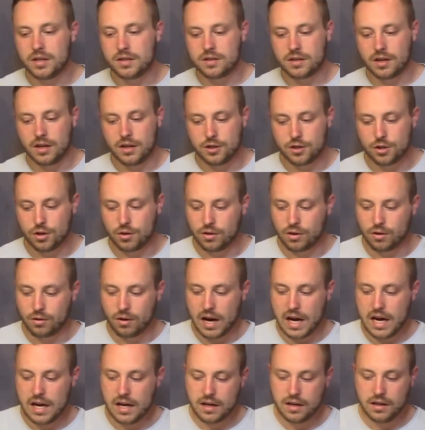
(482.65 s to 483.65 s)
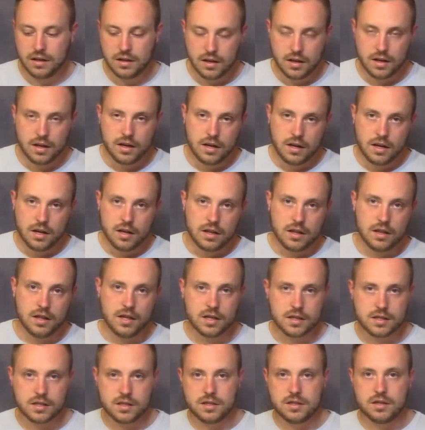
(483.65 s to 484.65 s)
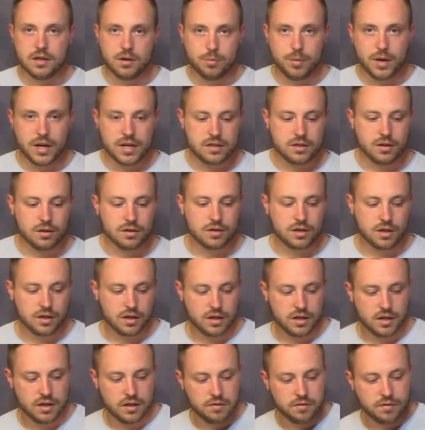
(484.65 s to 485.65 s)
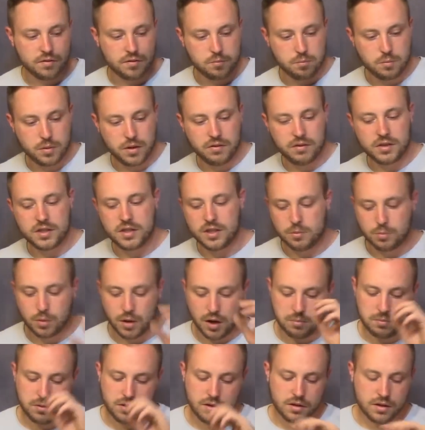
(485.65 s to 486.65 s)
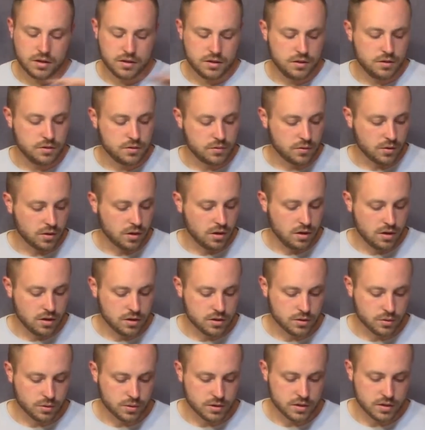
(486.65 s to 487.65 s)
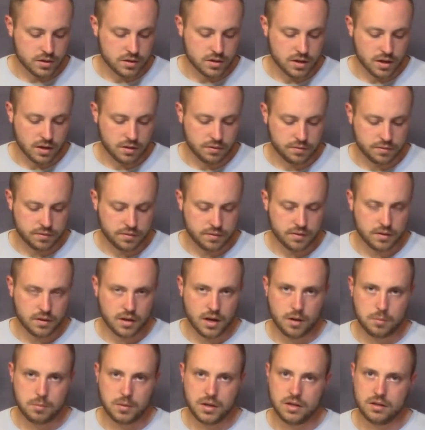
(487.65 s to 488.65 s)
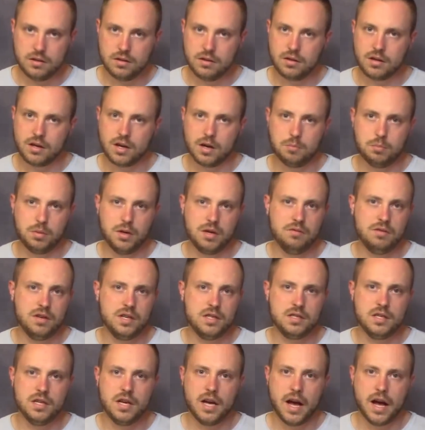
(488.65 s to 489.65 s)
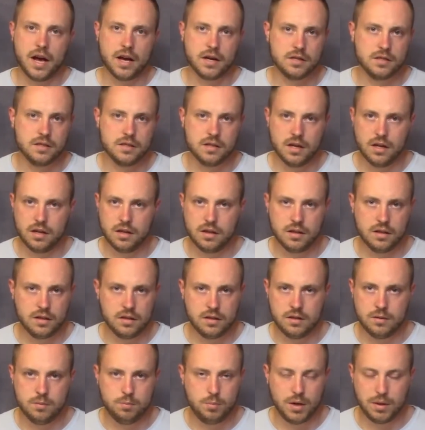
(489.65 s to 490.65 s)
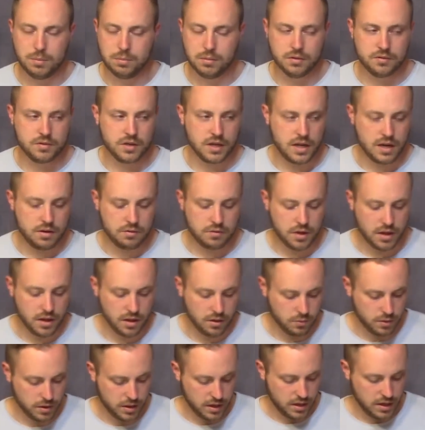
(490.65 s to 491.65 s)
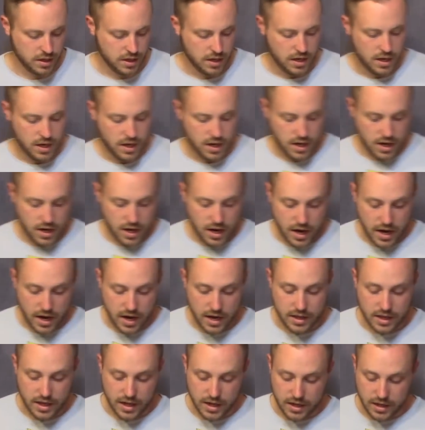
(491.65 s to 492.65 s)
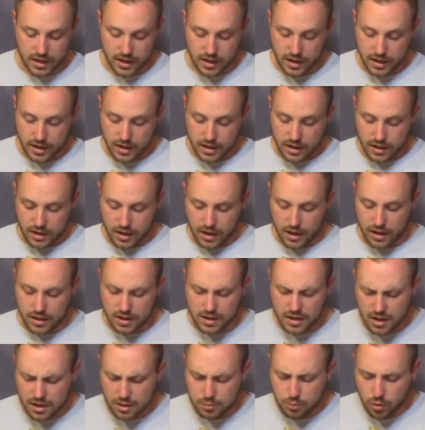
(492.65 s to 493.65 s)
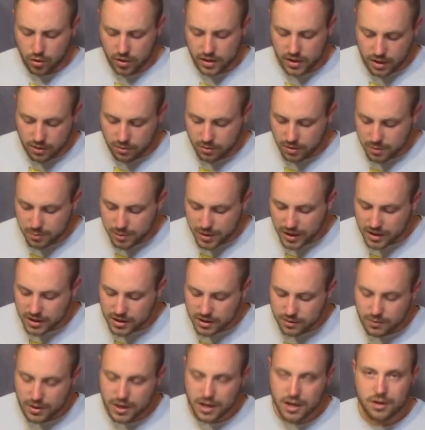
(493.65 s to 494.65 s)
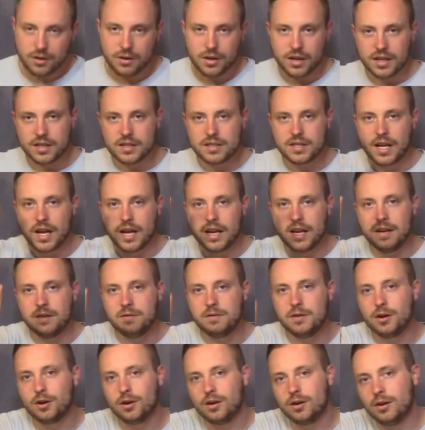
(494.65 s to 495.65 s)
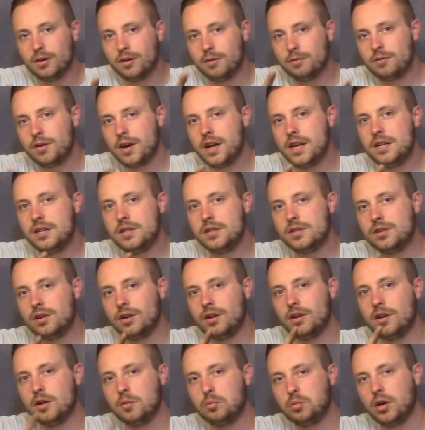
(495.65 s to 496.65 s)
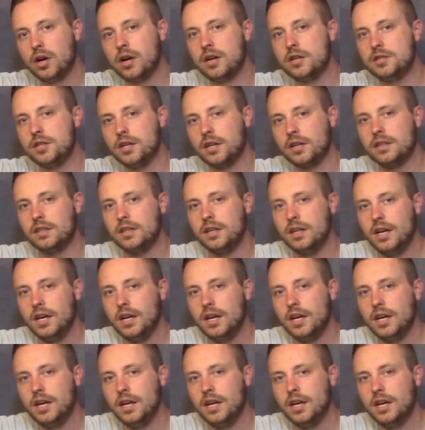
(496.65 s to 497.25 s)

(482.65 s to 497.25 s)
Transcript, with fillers: it's gonna show the grain, this is your best alternative. PVC pipe you can use for all sorts of stuff. I mean, look up PVC hacks. People have done everything with it. And then uh, the other point that I want to make in this video is that if you're afraid to start a project,